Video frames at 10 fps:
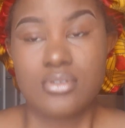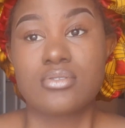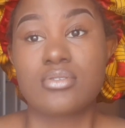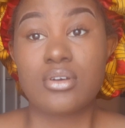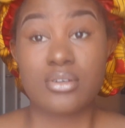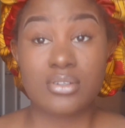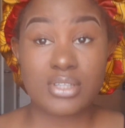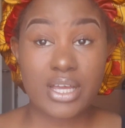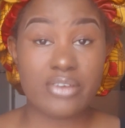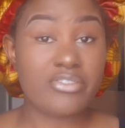So
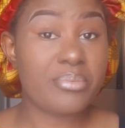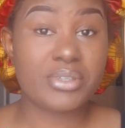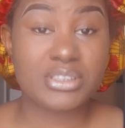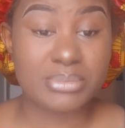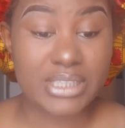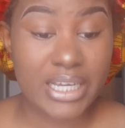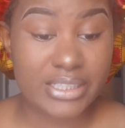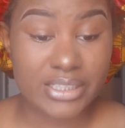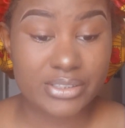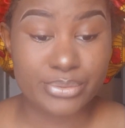let everybody be
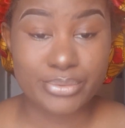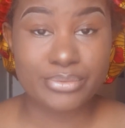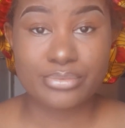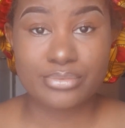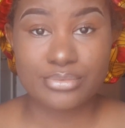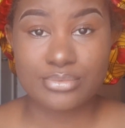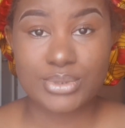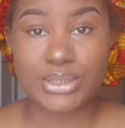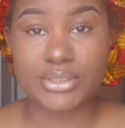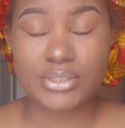guided, though,
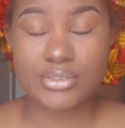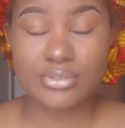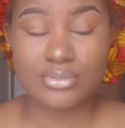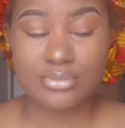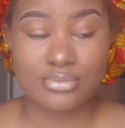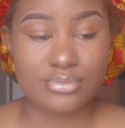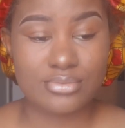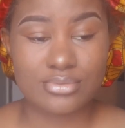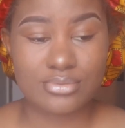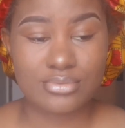please.
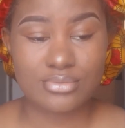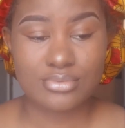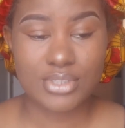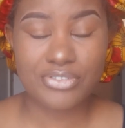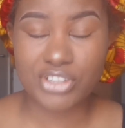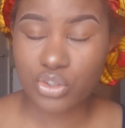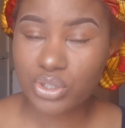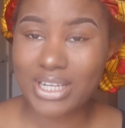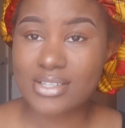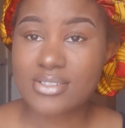If they know
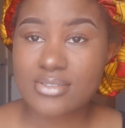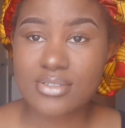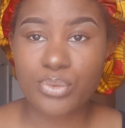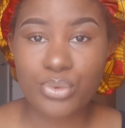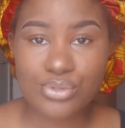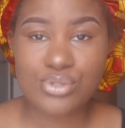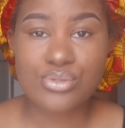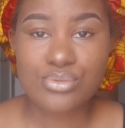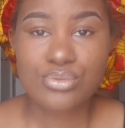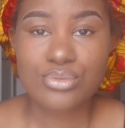that they want
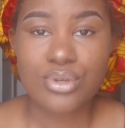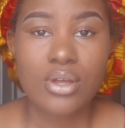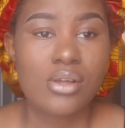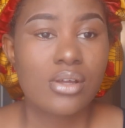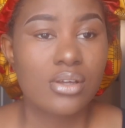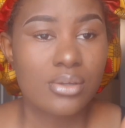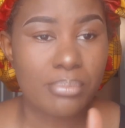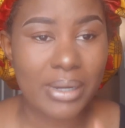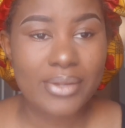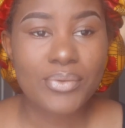to
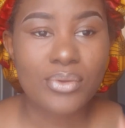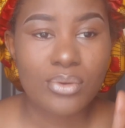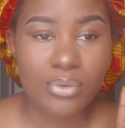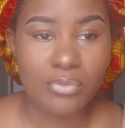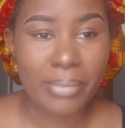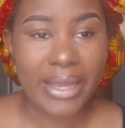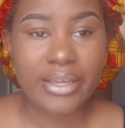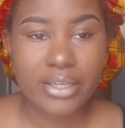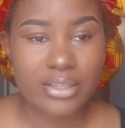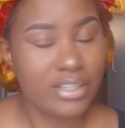ban
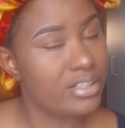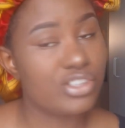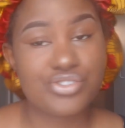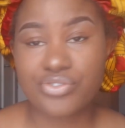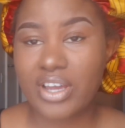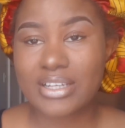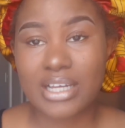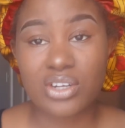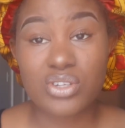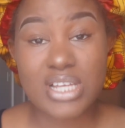bike, then they should find
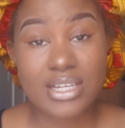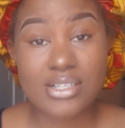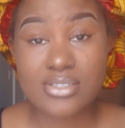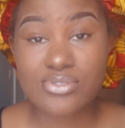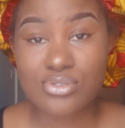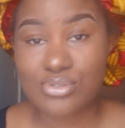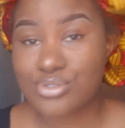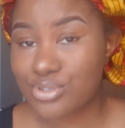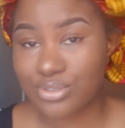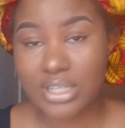an alternative
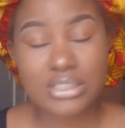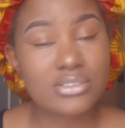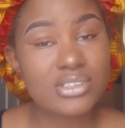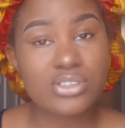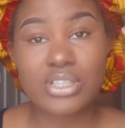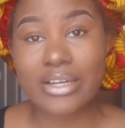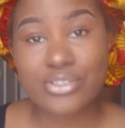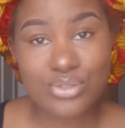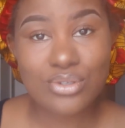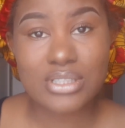solution. And if they know there
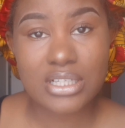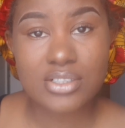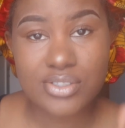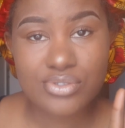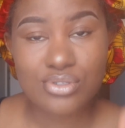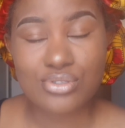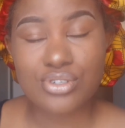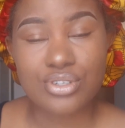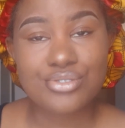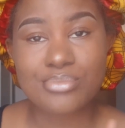is no alternative
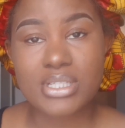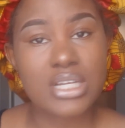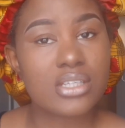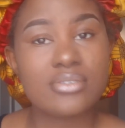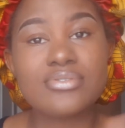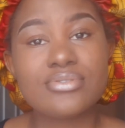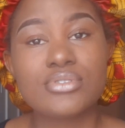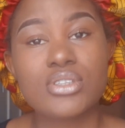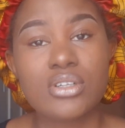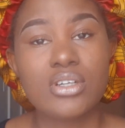solution, they should better
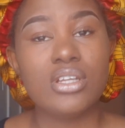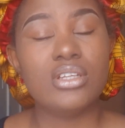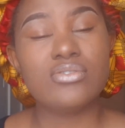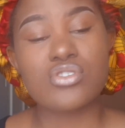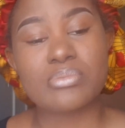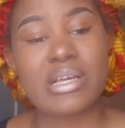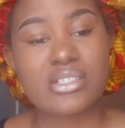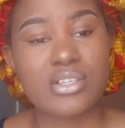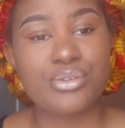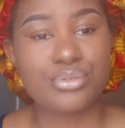leave those
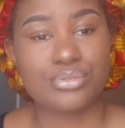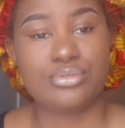bikes alone.